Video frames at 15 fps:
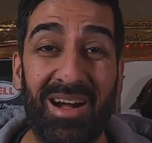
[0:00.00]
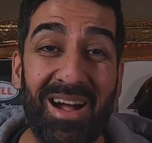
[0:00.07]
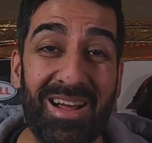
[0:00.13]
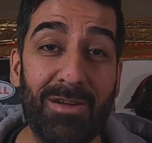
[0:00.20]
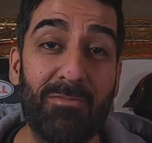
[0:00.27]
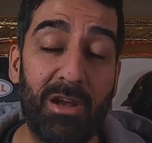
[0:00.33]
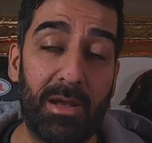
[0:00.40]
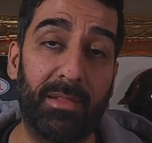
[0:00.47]
I
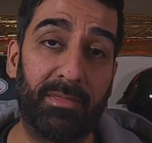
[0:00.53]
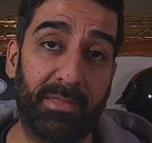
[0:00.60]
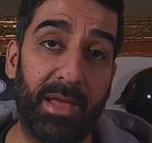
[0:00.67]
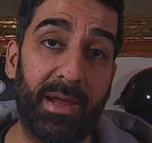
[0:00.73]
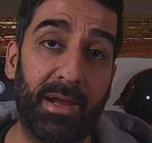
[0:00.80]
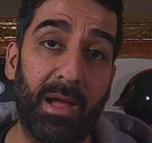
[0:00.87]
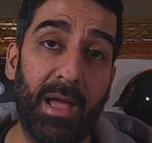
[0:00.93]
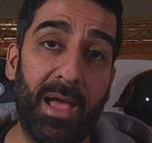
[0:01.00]
really
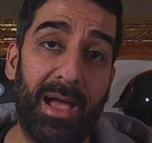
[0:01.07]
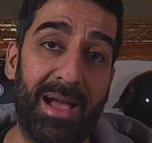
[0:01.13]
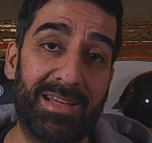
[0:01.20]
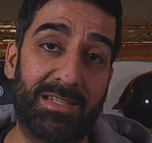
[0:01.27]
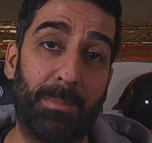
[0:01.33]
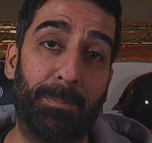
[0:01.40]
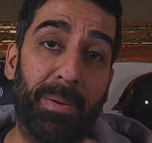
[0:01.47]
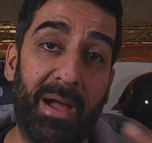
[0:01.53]
think
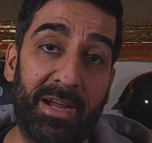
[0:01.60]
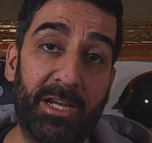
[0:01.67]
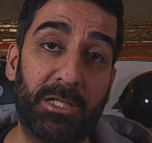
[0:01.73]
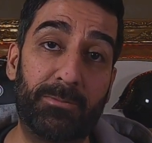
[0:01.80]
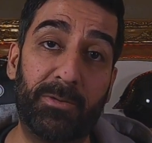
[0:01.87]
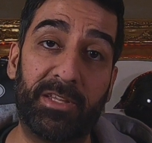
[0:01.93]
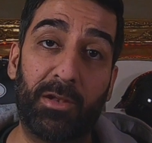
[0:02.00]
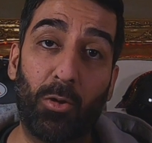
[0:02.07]
as a
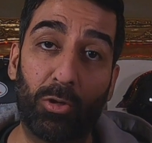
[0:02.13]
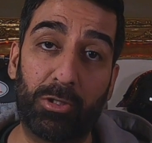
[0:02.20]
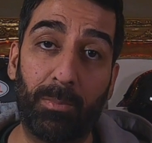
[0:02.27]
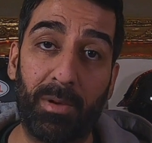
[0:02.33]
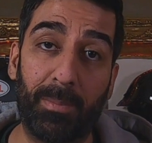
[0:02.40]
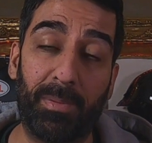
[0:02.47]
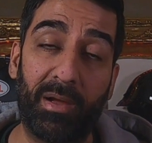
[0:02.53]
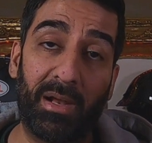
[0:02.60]
package with an auto
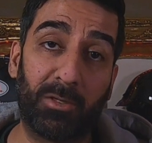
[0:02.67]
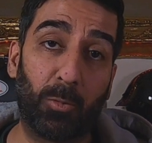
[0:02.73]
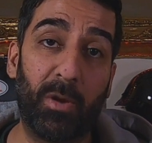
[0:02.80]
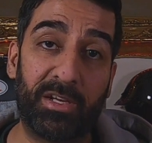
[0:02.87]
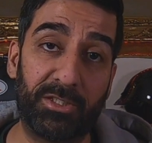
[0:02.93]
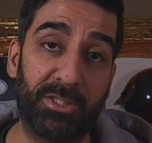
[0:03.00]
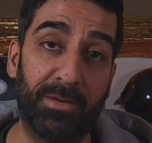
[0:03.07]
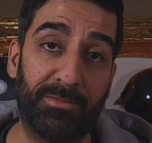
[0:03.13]
blipper and
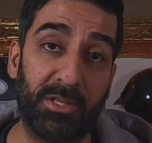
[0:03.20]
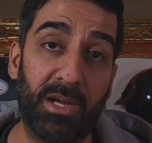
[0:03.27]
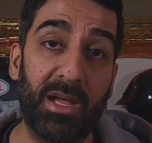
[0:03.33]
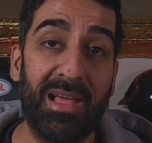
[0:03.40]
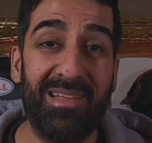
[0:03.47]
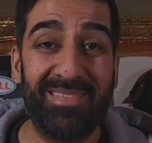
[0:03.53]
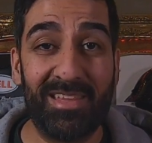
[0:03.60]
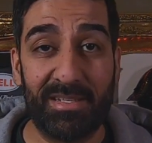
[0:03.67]
quick shifter,
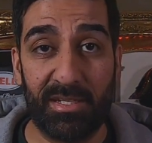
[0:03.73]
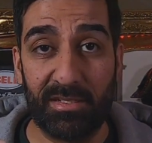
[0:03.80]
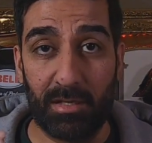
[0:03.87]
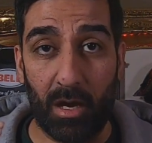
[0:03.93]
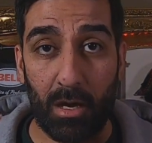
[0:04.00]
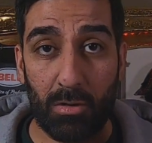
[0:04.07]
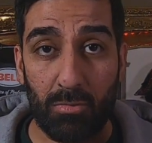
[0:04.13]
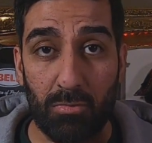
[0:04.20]
this is
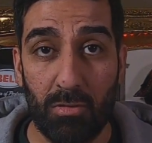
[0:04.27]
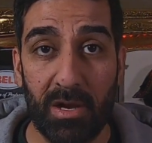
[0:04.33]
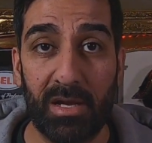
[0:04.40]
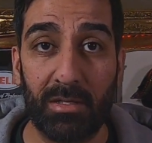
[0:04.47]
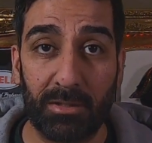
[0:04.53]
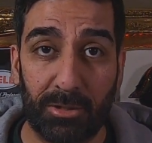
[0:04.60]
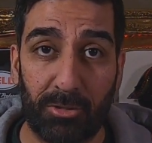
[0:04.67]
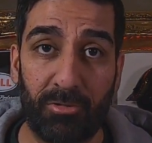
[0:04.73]
a
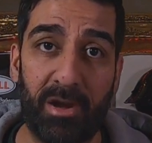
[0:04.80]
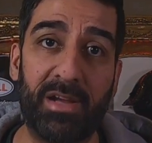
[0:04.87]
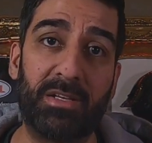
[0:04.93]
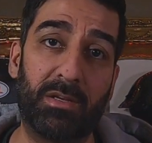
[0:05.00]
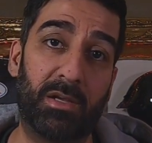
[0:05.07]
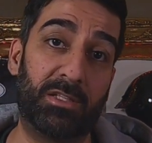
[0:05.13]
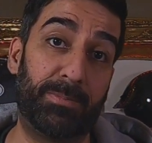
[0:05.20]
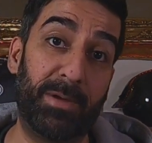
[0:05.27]
real
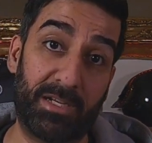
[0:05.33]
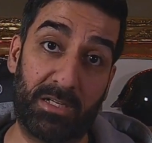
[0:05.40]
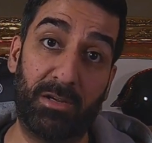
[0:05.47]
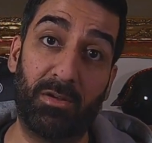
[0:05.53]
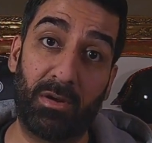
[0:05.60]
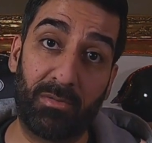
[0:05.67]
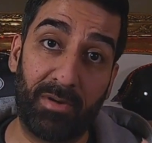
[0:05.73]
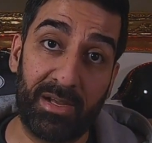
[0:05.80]
treat, especially
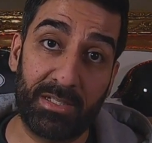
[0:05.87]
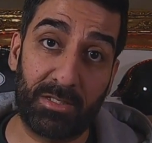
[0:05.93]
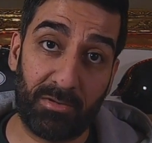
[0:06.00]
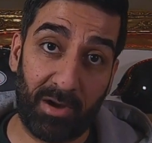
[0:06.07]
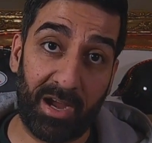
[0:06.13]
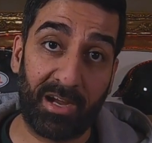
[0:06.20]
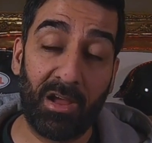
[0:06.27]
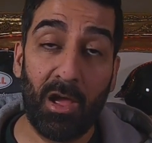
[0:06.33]
on a
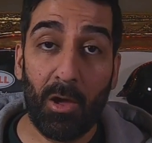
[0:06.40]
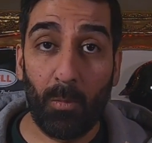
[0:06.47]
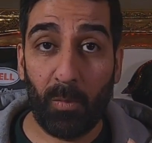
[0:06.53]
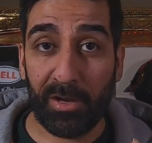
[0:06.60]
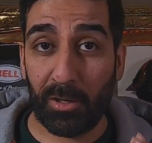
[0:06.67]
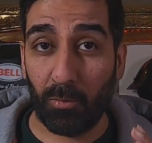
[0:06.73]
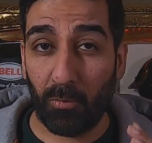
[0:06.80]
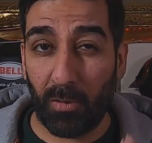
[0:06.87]
racetrack where
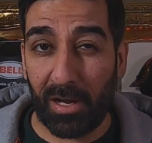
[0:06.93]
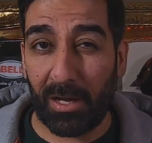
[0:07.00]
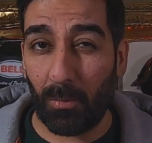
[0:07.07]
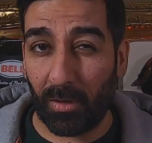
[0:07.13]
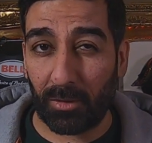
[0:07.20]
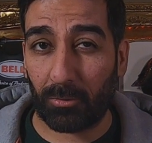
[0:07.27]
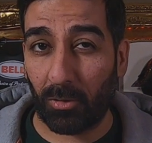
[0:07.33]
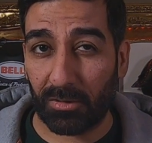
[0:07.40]
you really
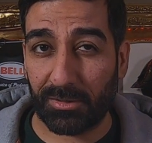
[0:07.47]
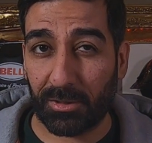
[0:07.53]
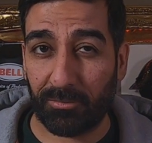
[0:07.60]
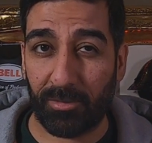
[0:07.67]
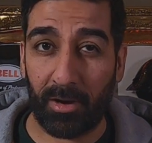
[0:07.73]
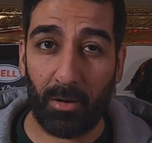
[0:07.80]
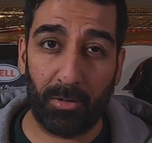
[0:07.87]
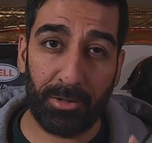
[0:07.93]
want to
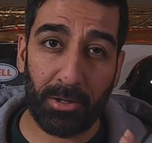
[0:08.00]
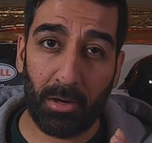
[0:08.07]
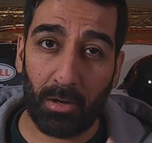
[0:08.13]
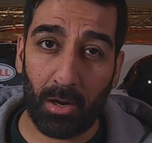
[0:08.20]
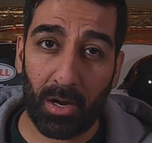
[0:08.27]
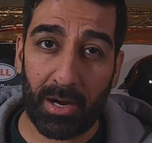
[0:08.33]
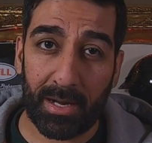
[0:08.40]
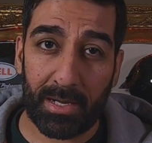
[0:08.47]
concentrate on your
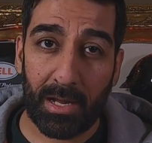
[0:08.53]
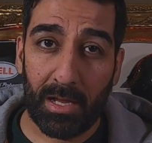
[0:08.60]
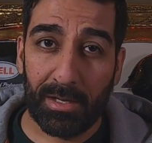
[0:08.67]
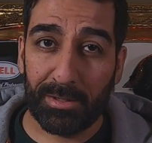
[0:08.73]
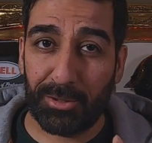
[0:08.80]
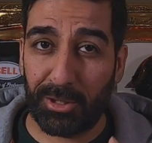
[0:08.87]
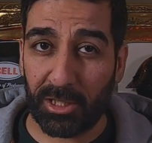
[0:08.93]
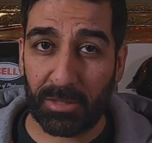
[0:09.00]
line
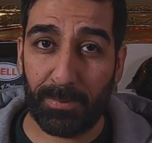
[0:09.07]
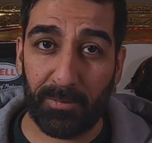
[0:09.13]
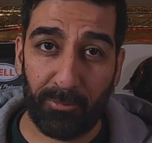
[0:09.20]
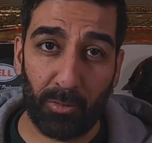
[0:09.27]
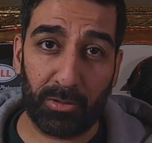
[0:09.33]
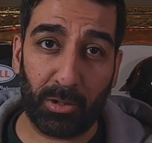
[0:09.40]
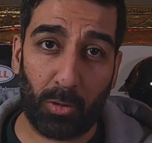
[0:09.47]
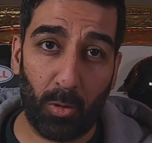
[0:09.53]
just
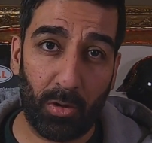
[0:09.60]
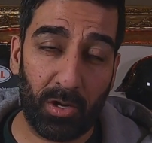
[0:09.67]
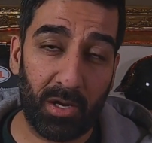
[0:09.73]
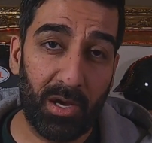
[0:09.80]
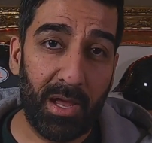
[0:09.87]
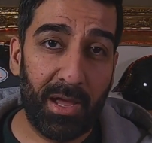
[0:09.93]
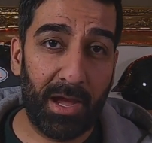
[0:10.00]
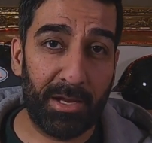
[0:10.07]
before the
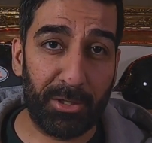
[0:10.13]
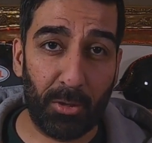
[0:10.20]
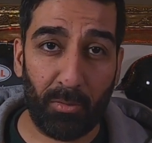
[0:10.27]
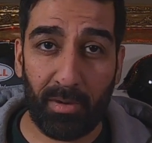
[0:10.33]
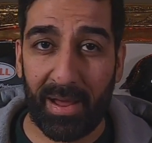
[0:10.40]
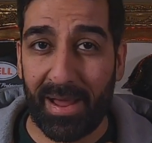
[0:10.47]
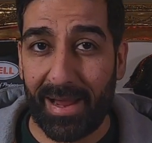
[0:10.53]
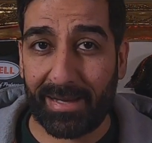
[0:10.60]
corner and
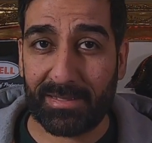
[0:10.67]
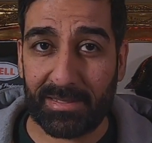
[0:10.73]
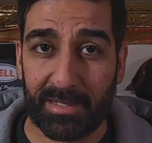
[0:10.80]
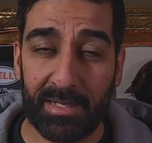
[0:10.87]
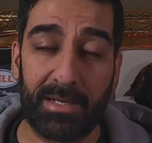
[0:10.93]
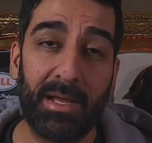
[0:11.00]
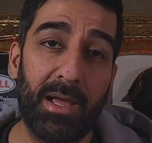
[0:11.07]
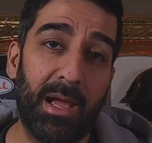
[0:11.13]
your
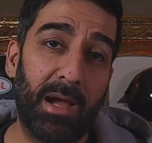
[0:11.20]
exit,